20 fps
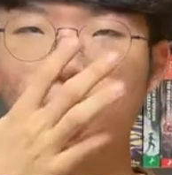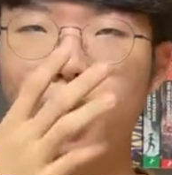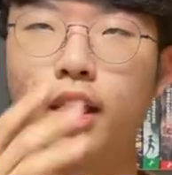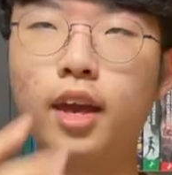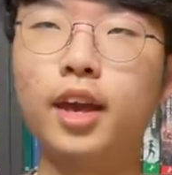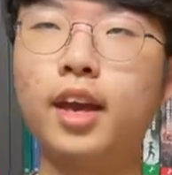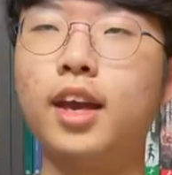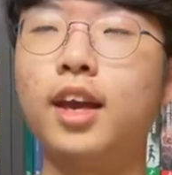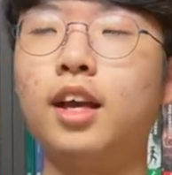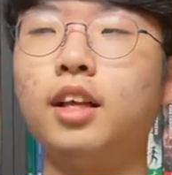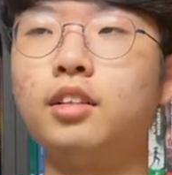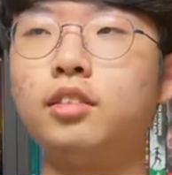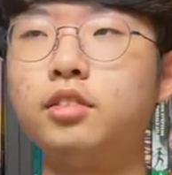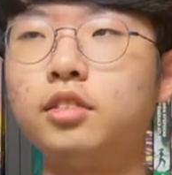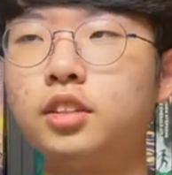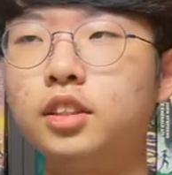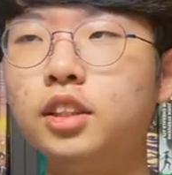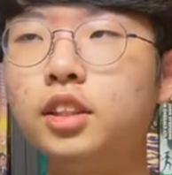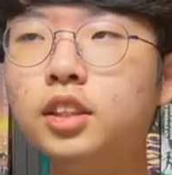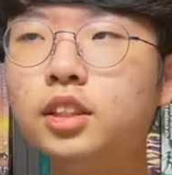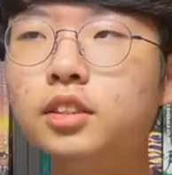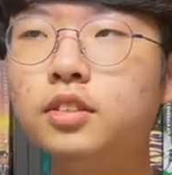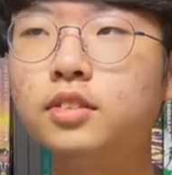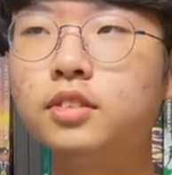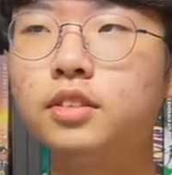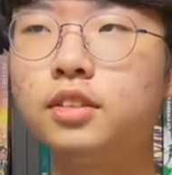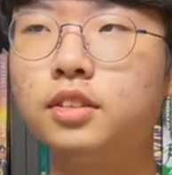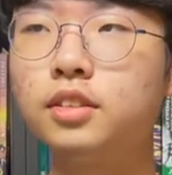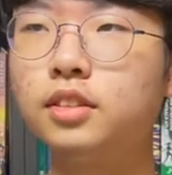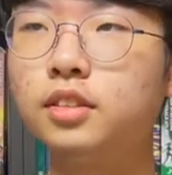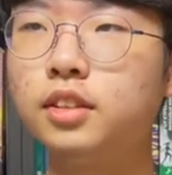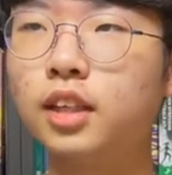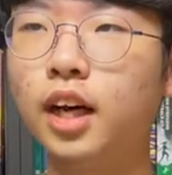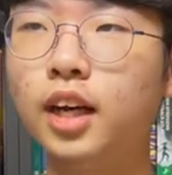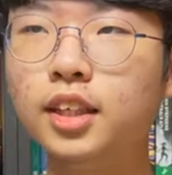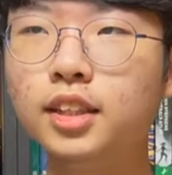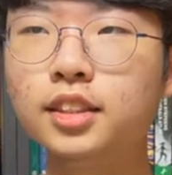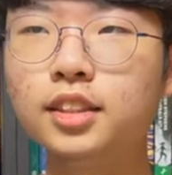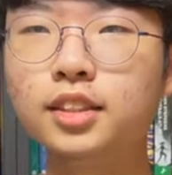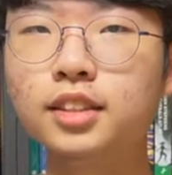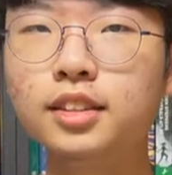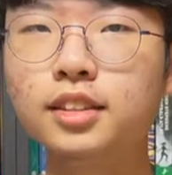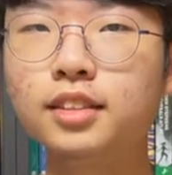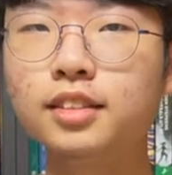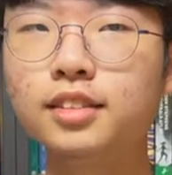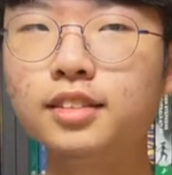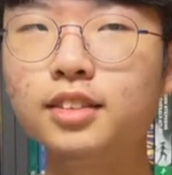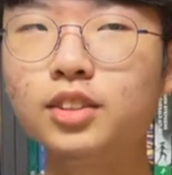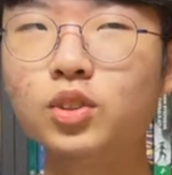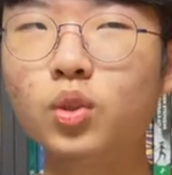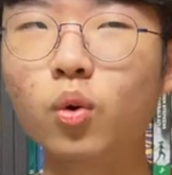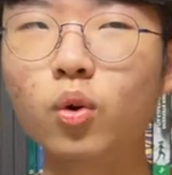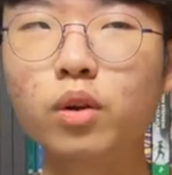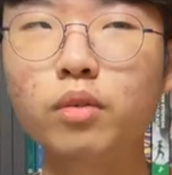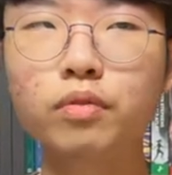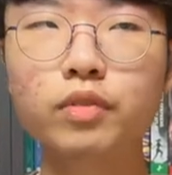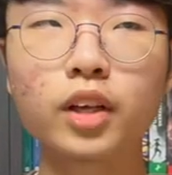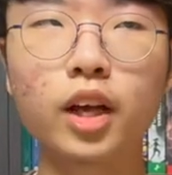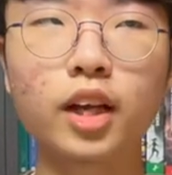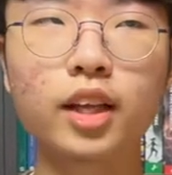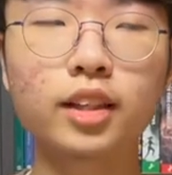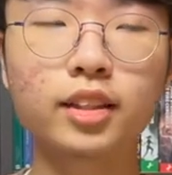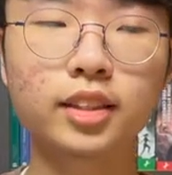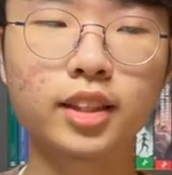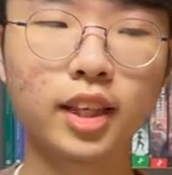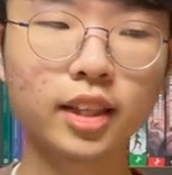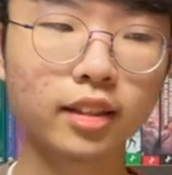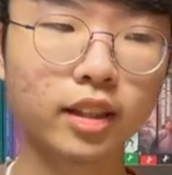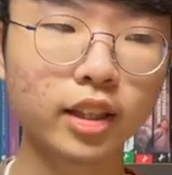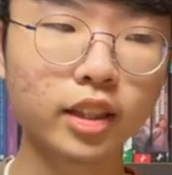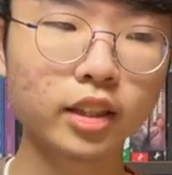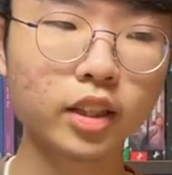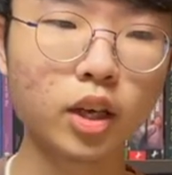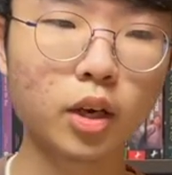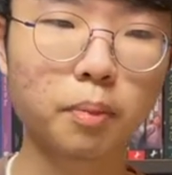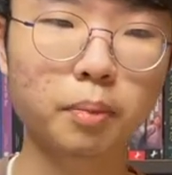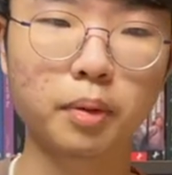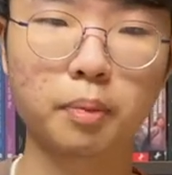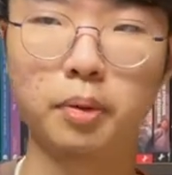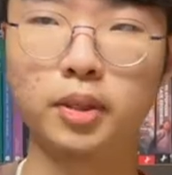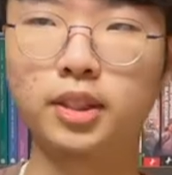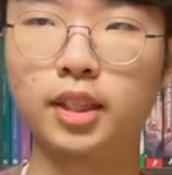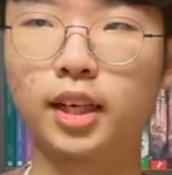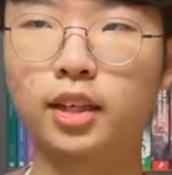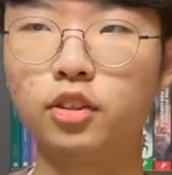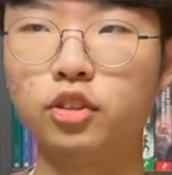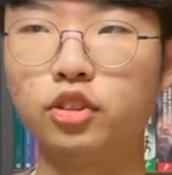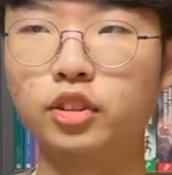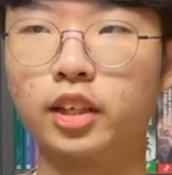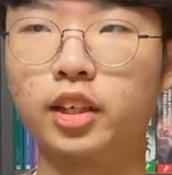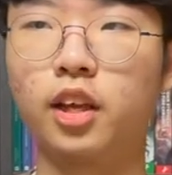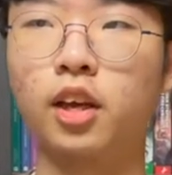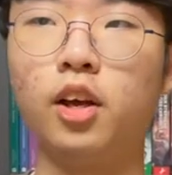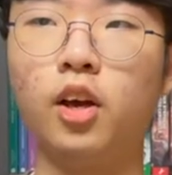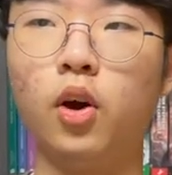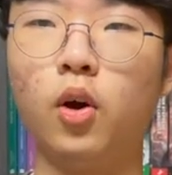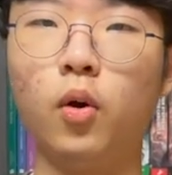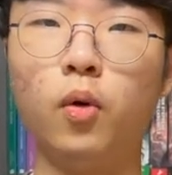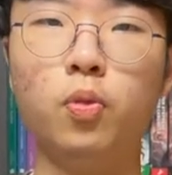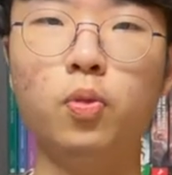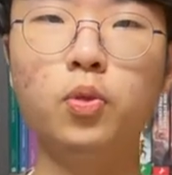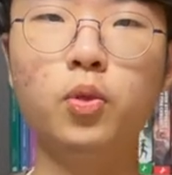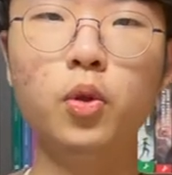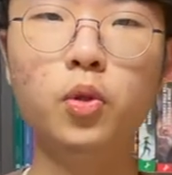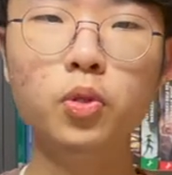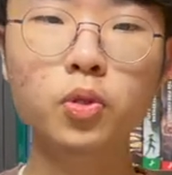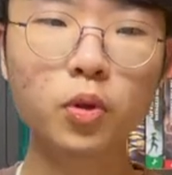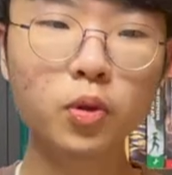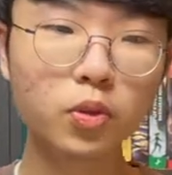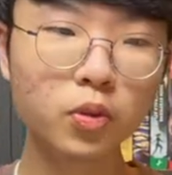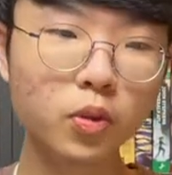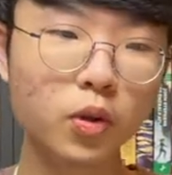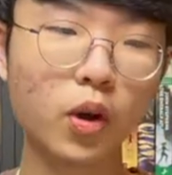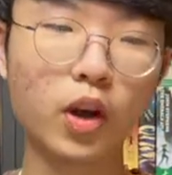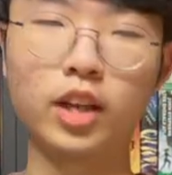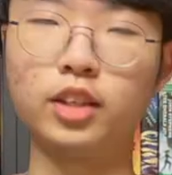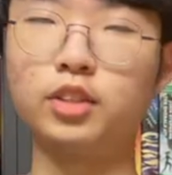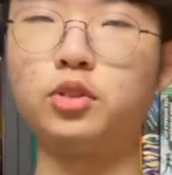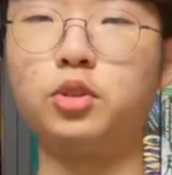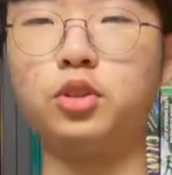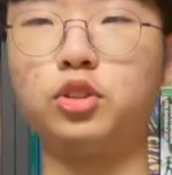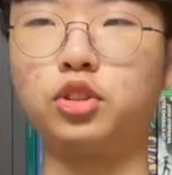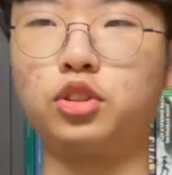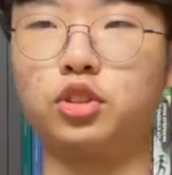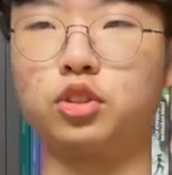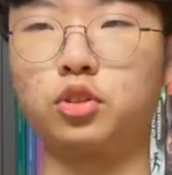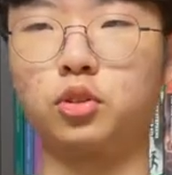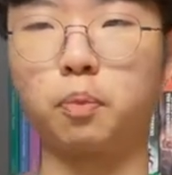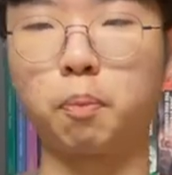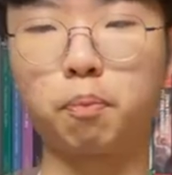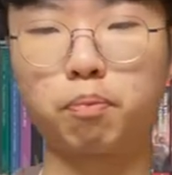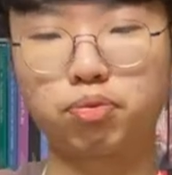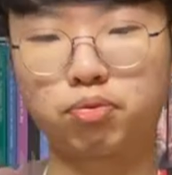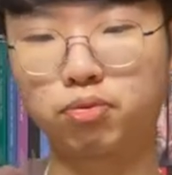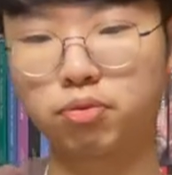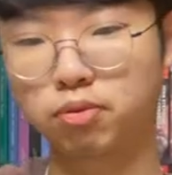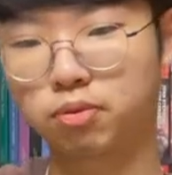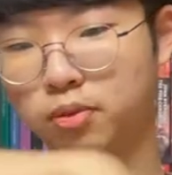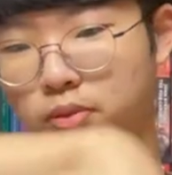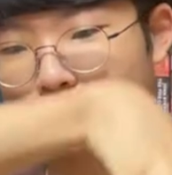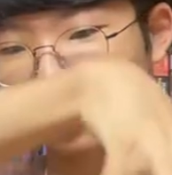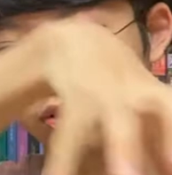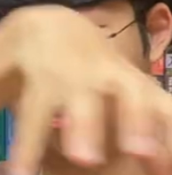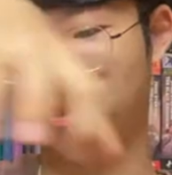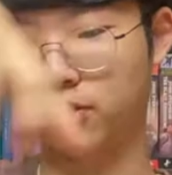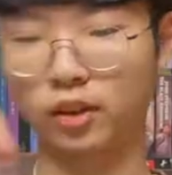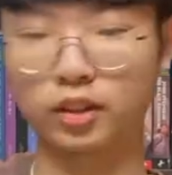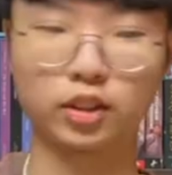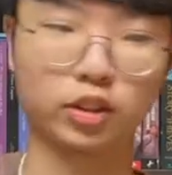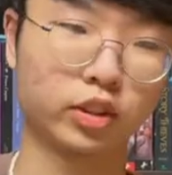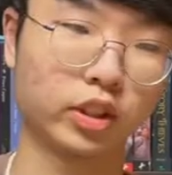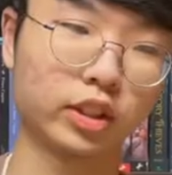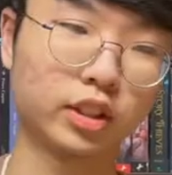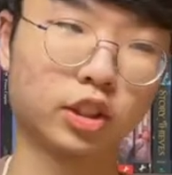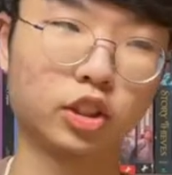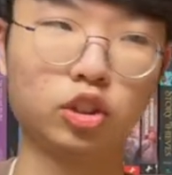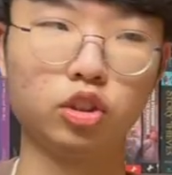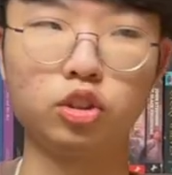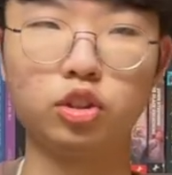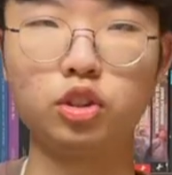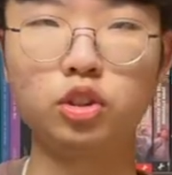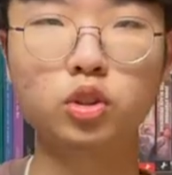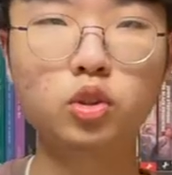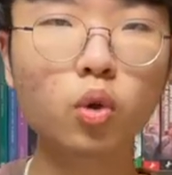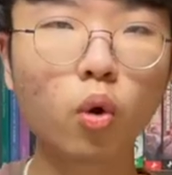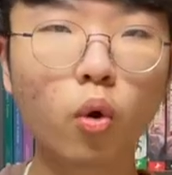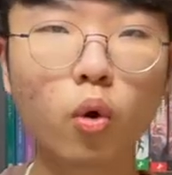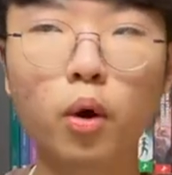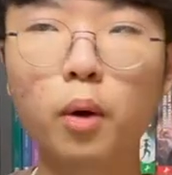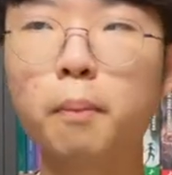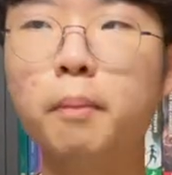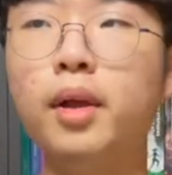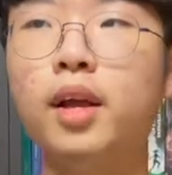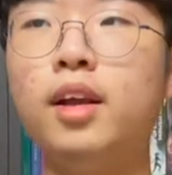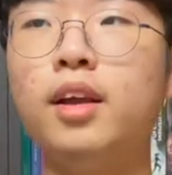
and he does sort of got get let go, but Poseidon's like, oh no no no, and sort of just goes, friend creates a huge storm,